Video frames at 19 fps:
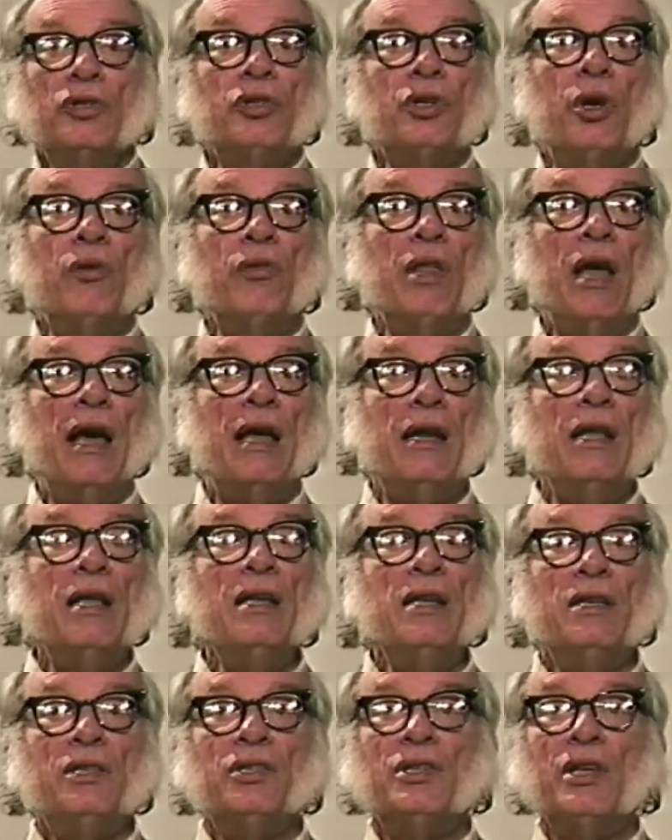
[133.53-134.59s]
So that,
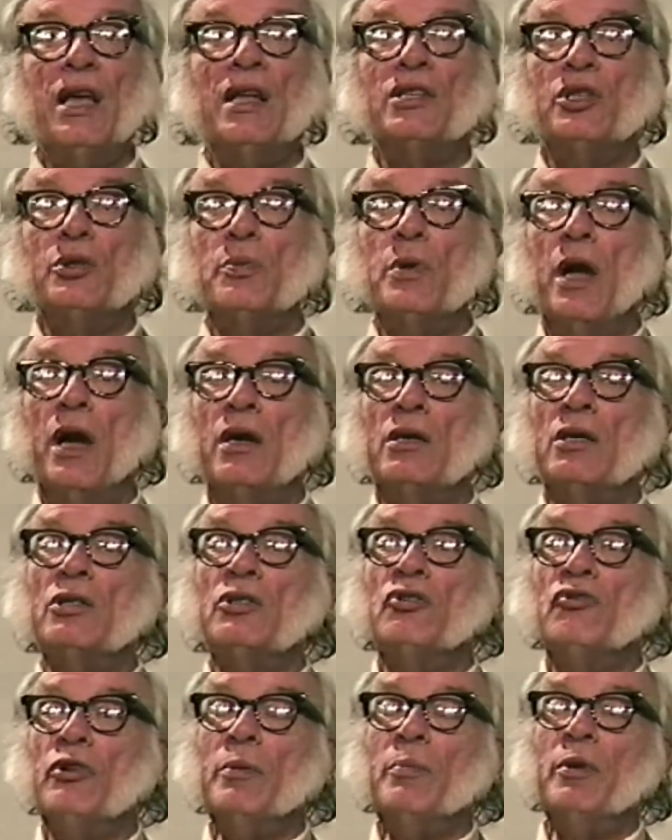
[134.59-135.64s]
in a sense, we are
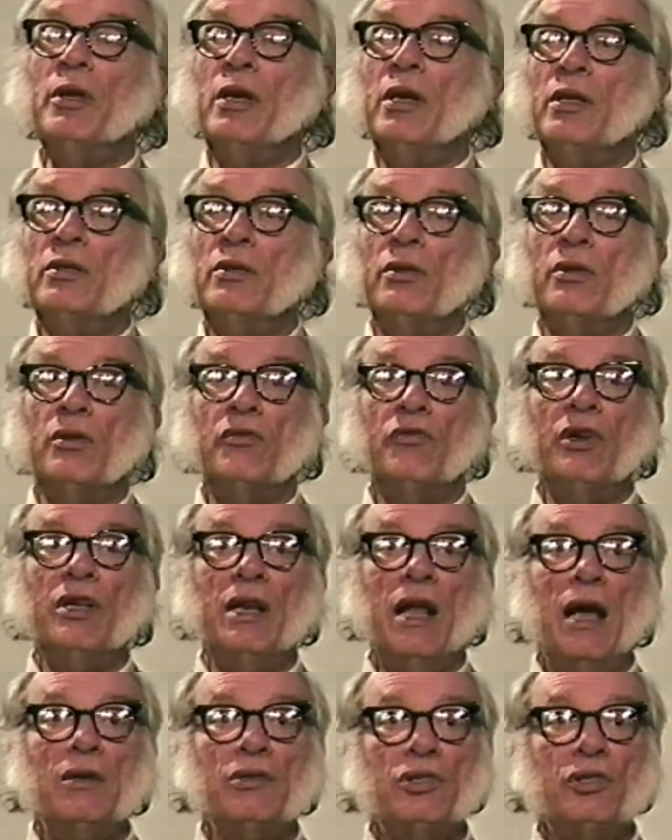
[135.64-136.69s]
contributing to the
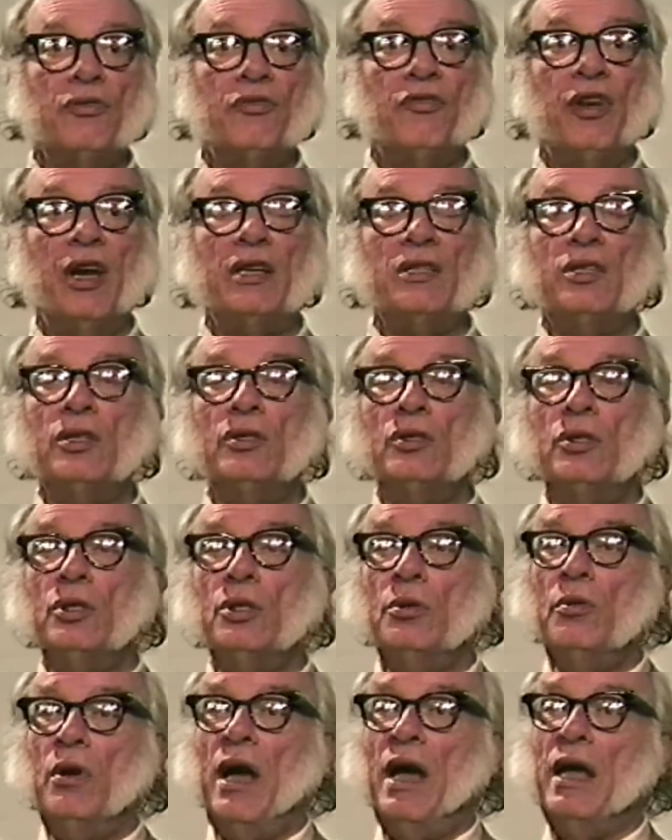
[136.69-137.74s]
greenhouse effect in
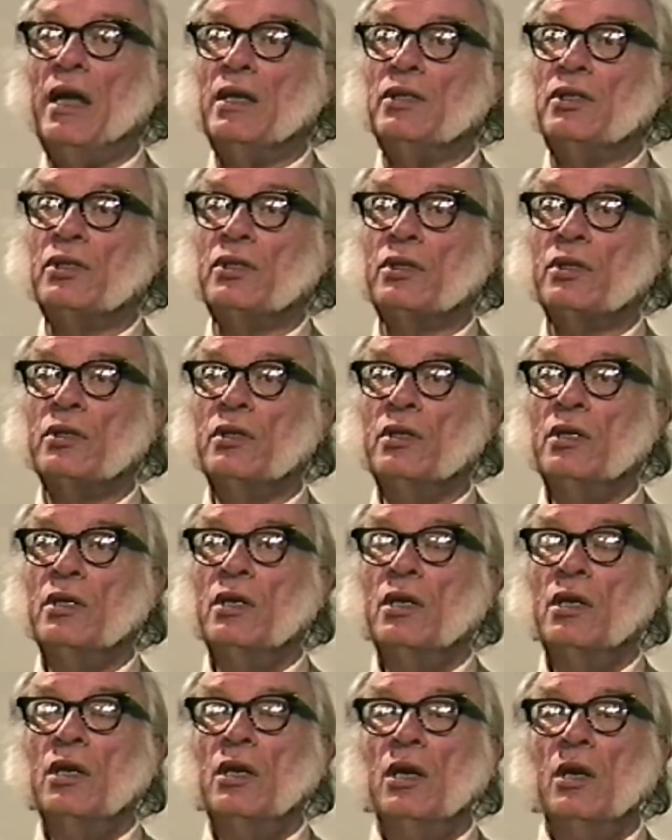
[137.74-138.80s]
two ways.
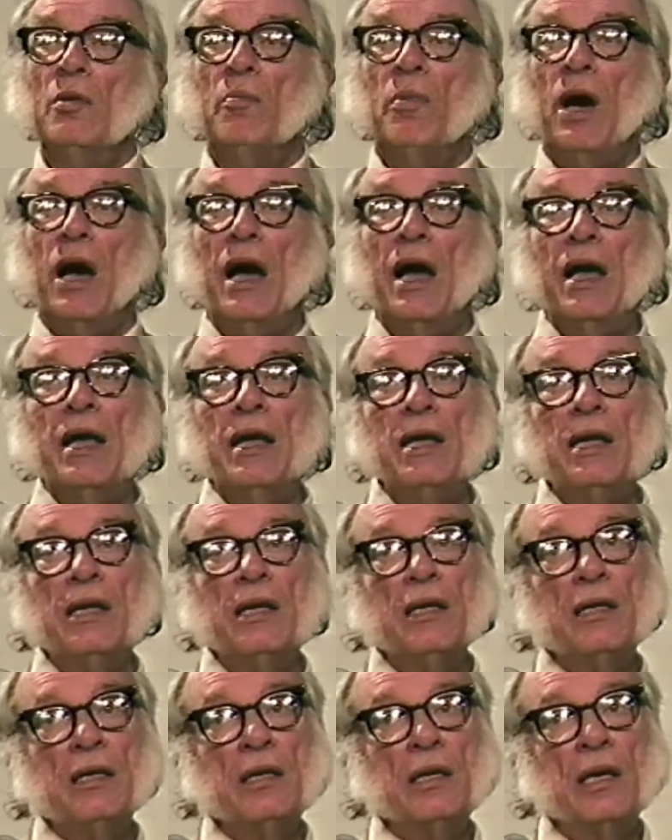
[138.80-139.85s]

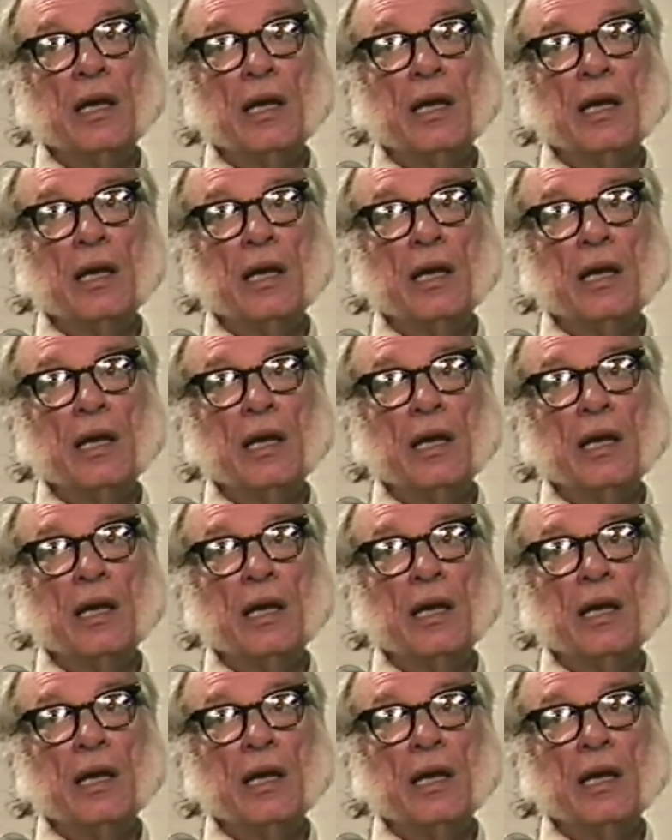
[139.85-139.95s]
By